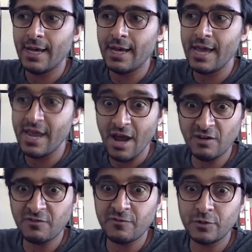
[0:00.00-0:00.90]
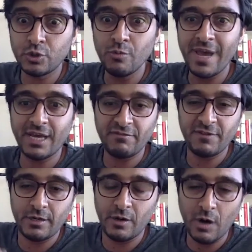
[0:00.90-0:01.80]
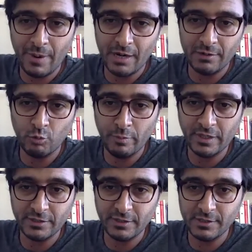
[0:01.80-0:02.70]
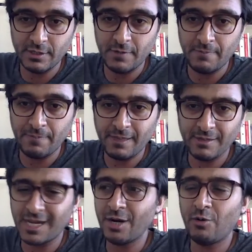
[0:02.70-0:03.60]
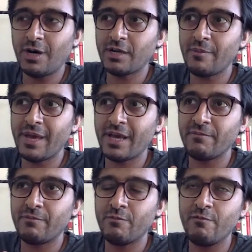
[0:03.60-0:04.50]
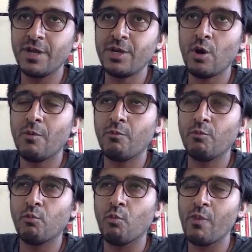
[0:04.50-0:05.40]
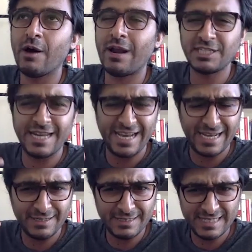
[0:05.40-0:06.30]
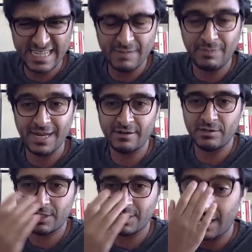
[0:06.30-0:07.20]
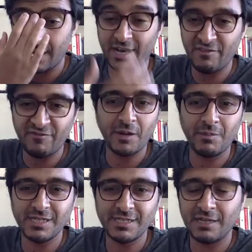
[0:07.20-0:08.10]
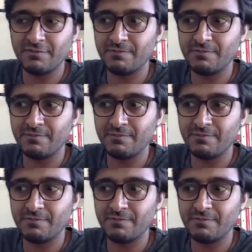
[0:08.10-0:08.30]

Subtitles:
enough to make a video about WebRTC, because I don't want to make a video without actually deeply understanding. I find myself